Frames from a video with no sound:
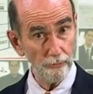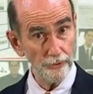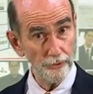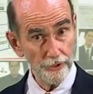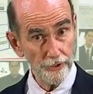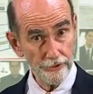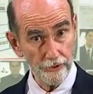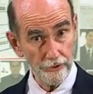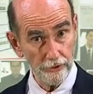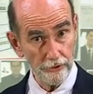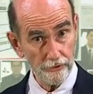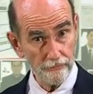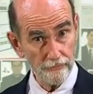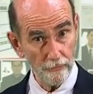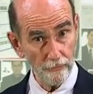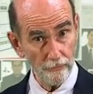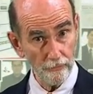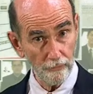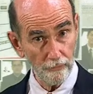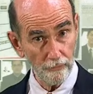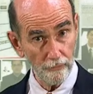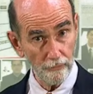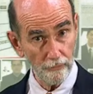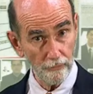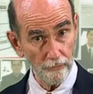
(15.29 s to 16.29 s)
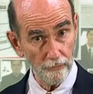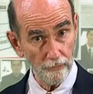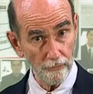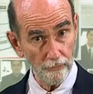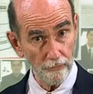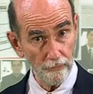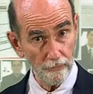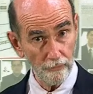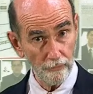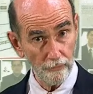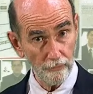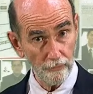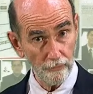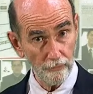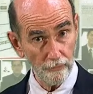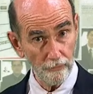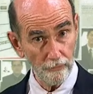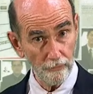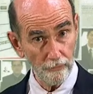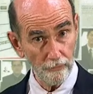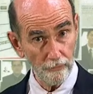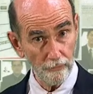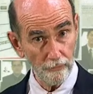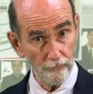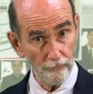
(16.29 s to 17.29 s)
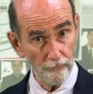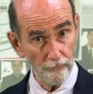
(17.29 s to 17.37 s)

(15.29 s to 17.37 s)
Research Forum. I've been